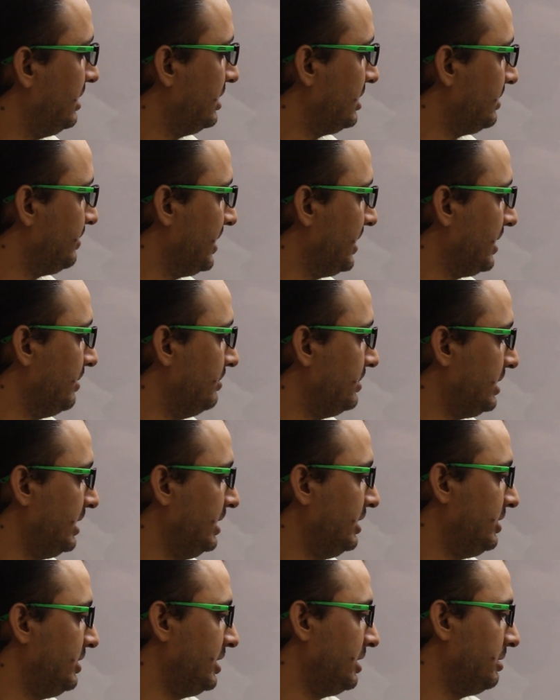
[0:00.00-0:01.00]
this becomes
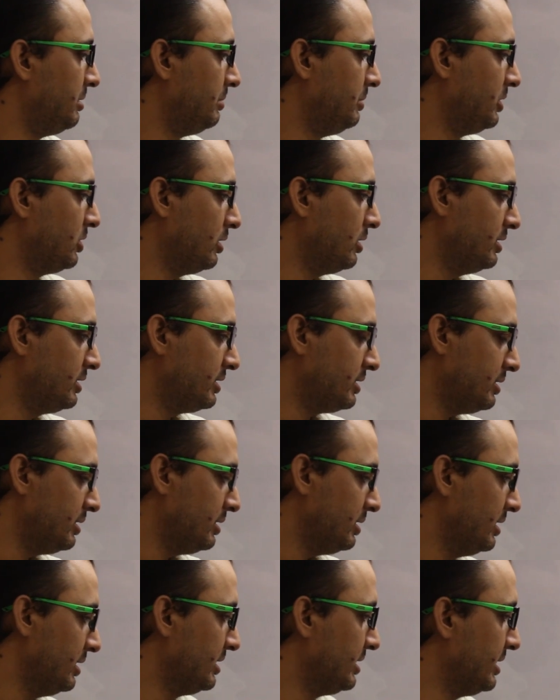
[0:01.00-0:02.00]
integral
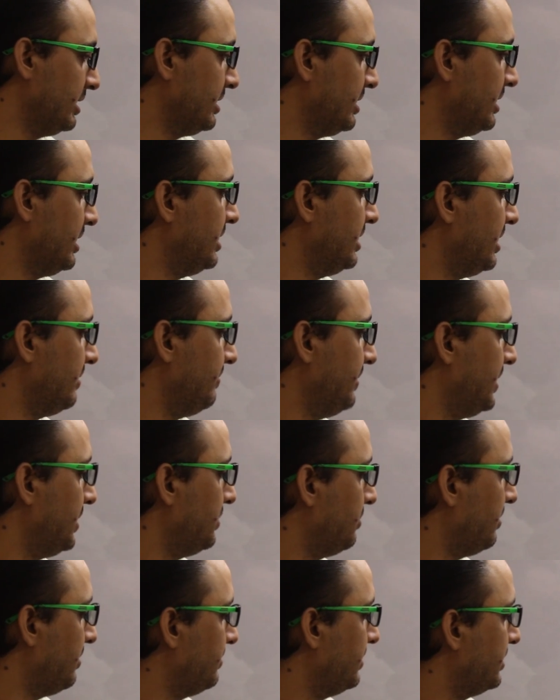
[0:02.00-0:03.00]
because this is the
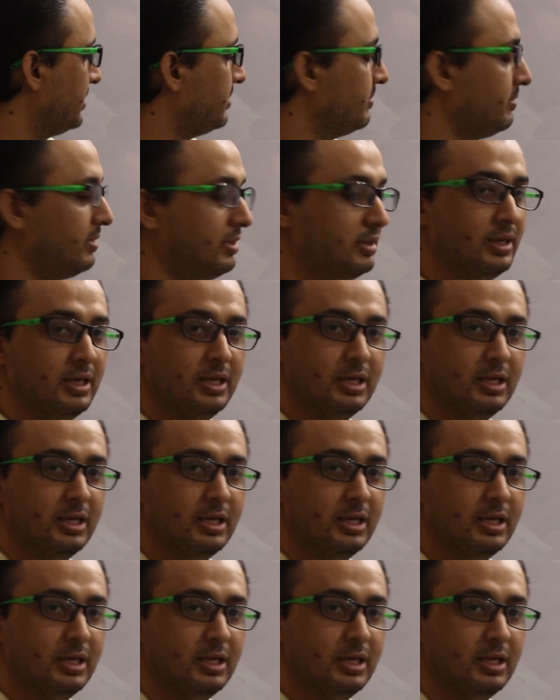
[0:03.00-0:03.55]
derivative of this one.